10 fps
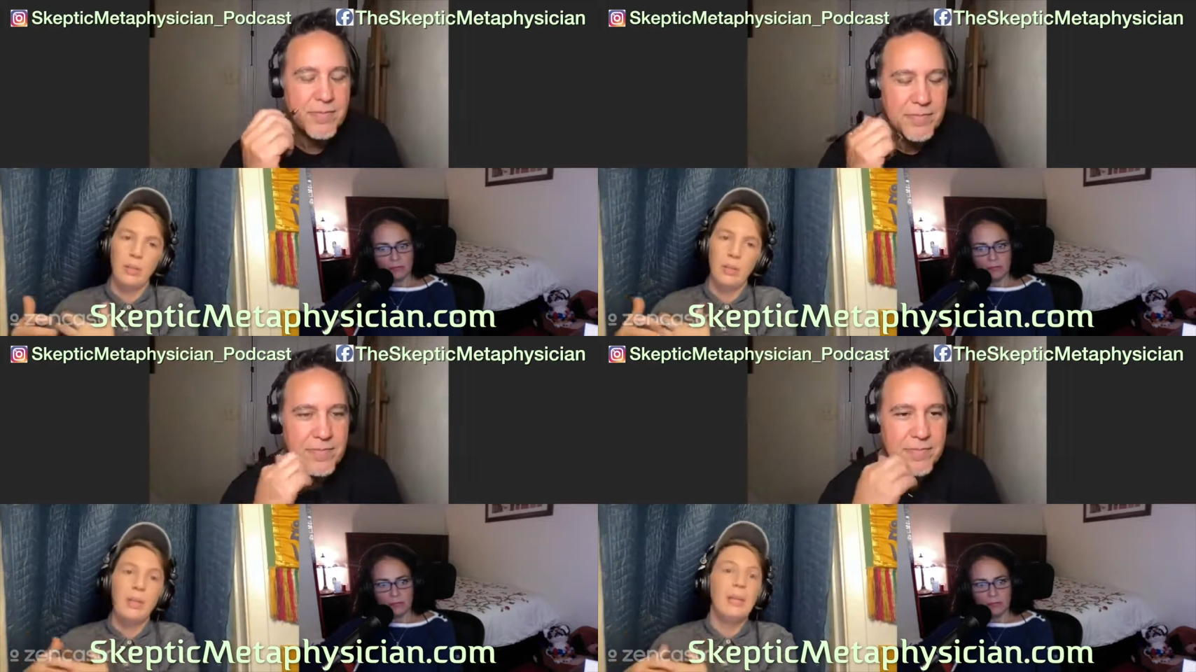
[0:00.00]

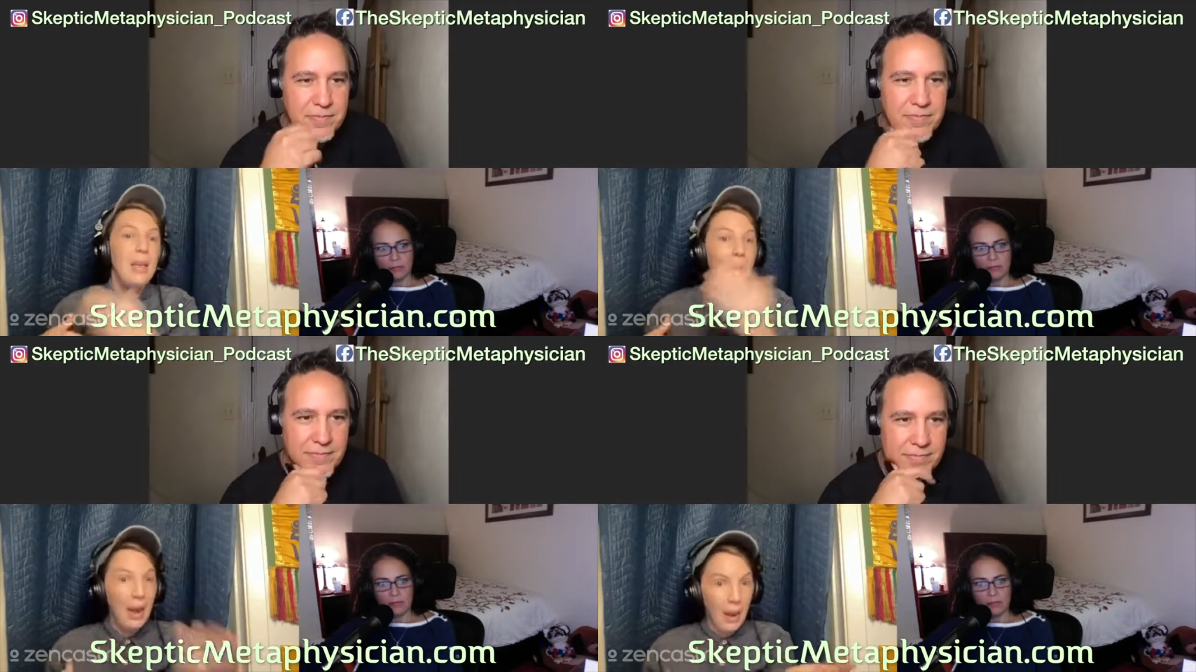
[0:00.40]
Speaker 1: Mm-hmm.
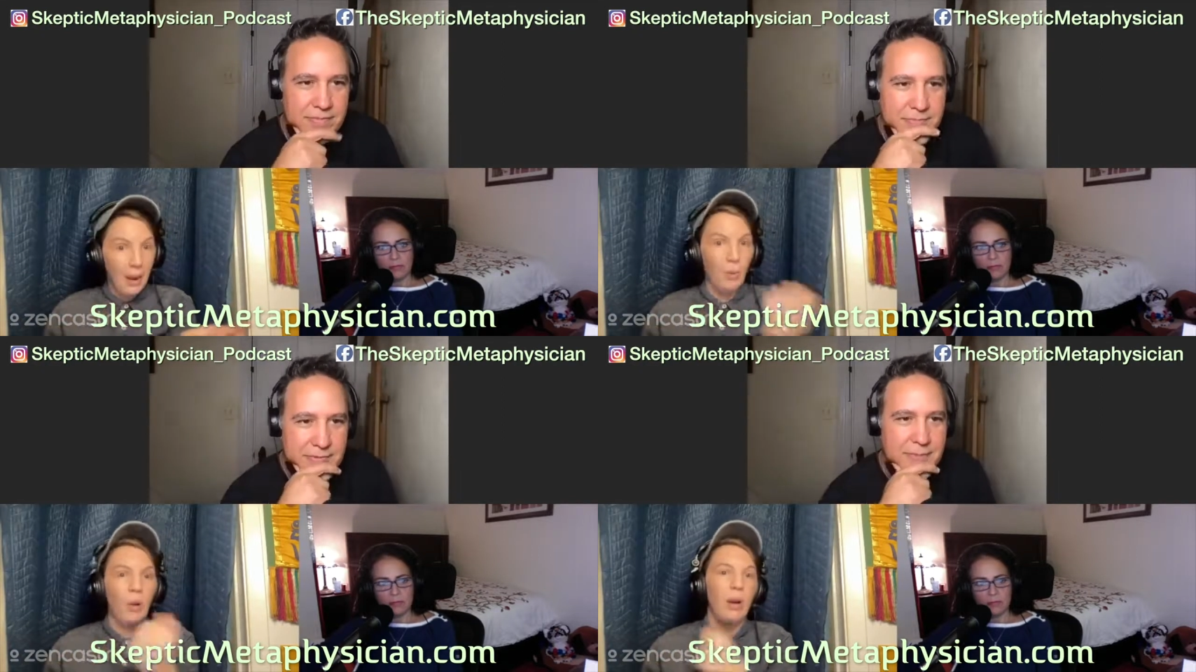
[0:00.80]

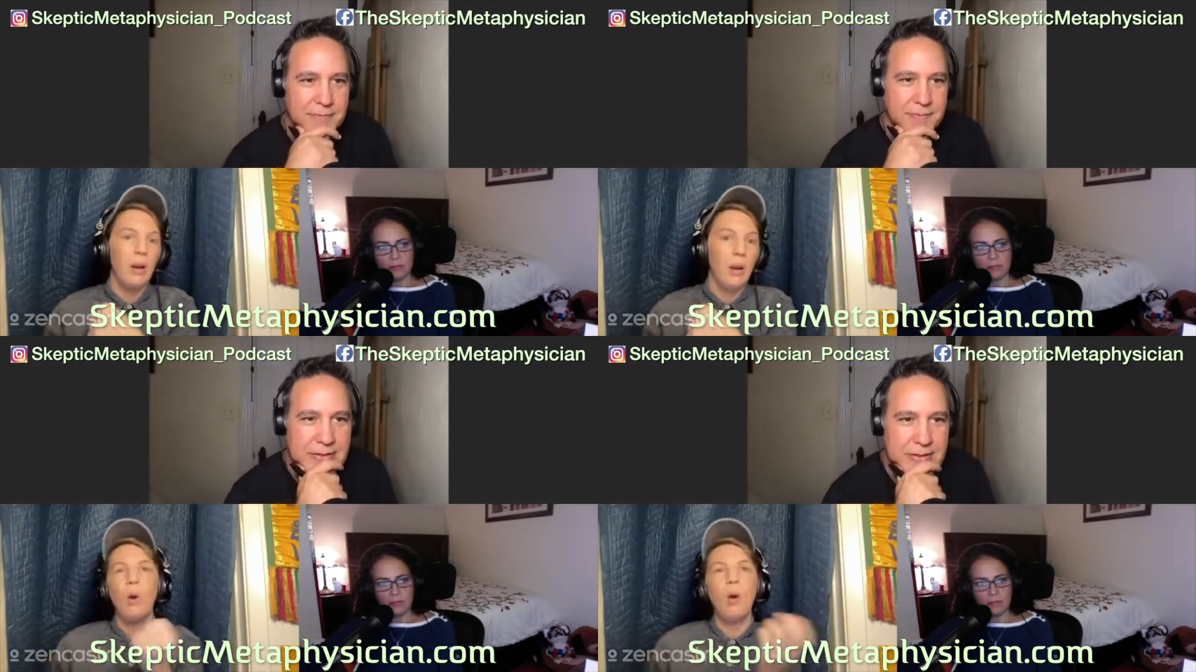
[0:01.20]
Yeah,
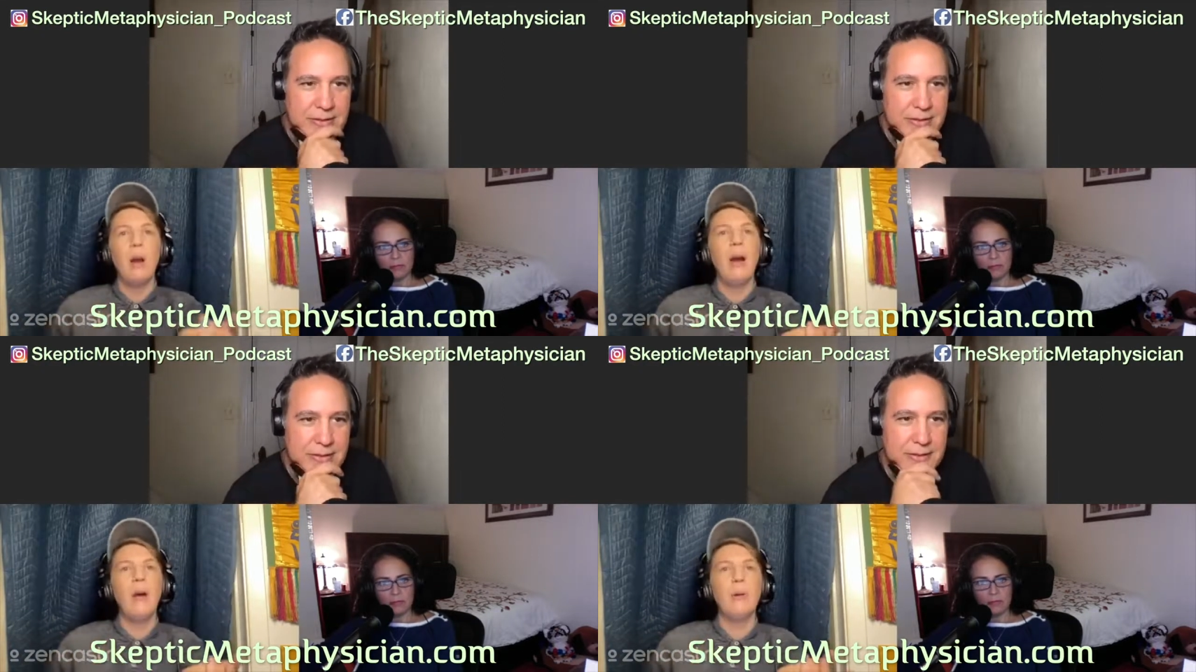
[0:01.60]
or
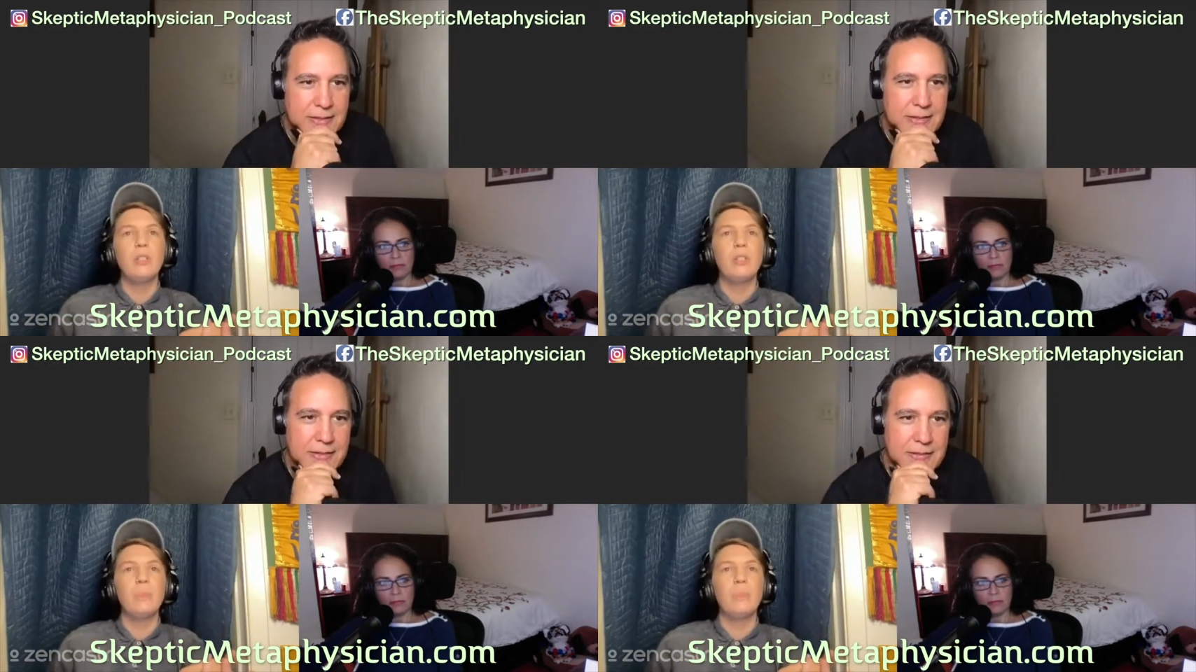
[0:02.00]
or how
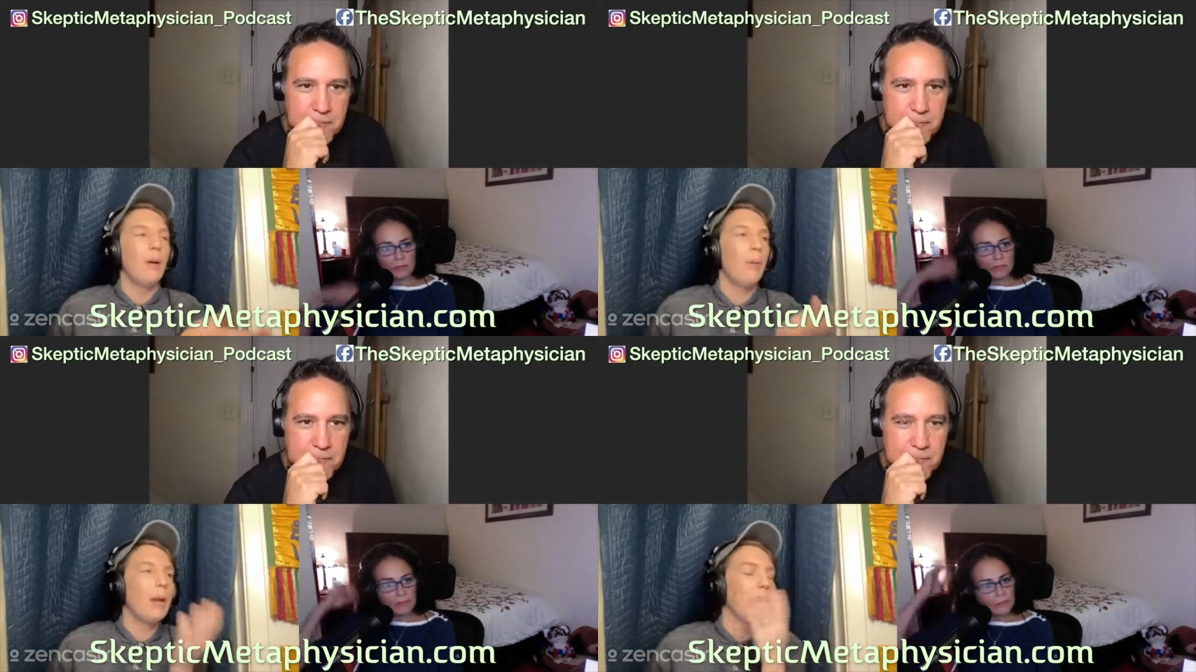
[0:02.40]
about just oh,
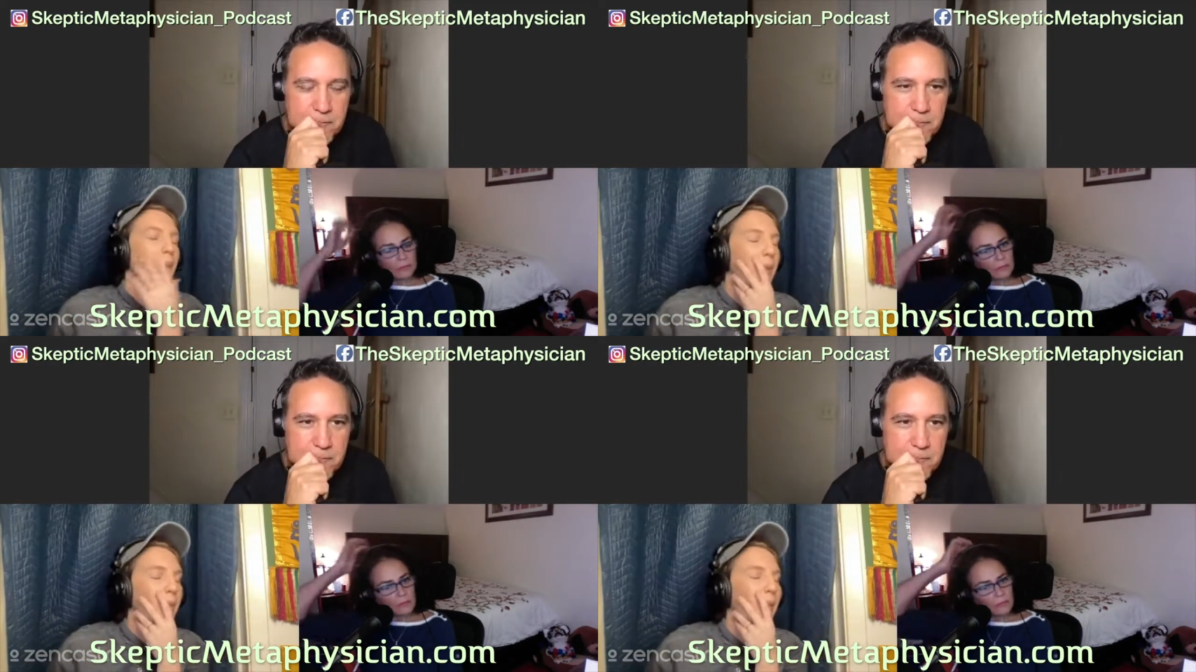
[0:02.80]
now why
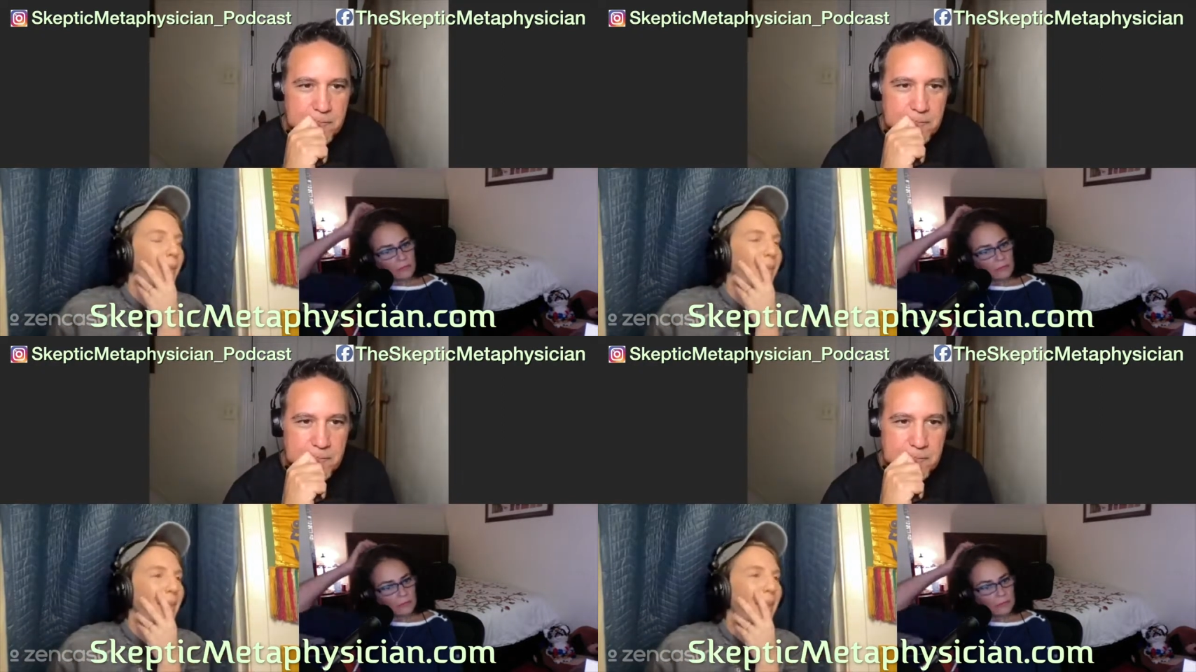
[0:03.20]
can't I think
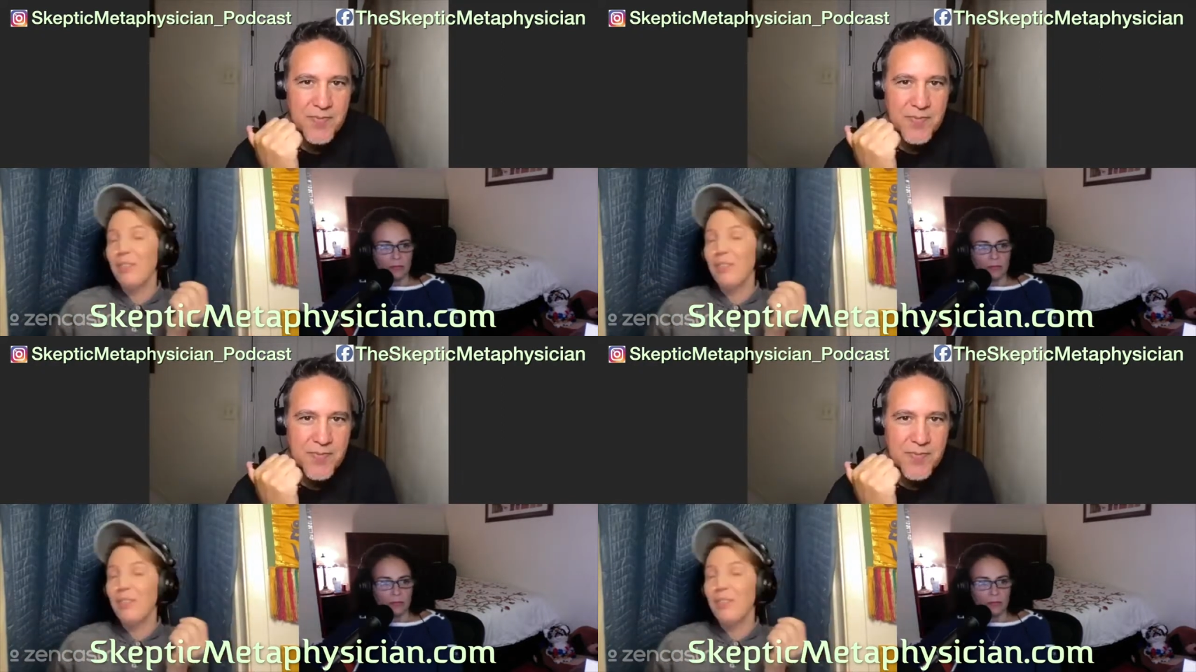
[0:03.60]
of it?